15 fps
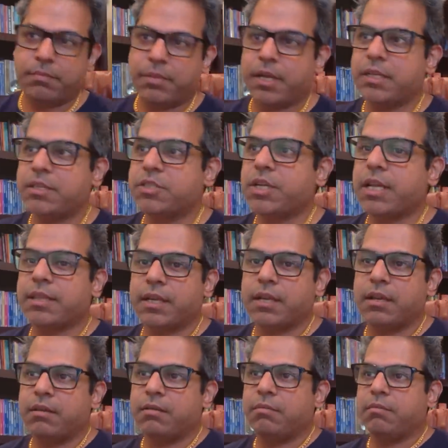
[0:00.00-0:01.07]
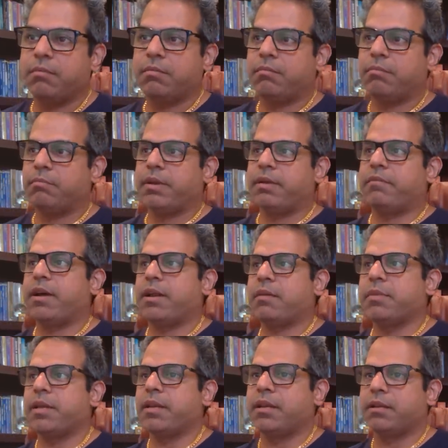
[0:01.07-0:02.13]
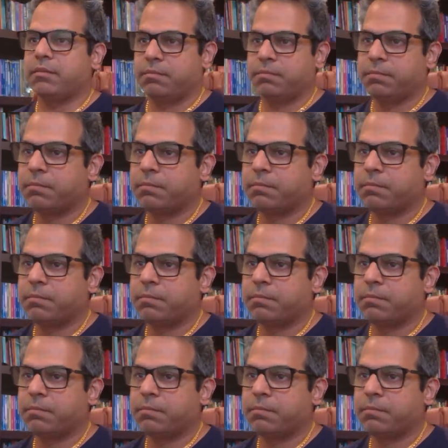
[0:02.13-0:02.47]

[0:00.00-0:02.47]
Brihat Jataka by Varahamihira.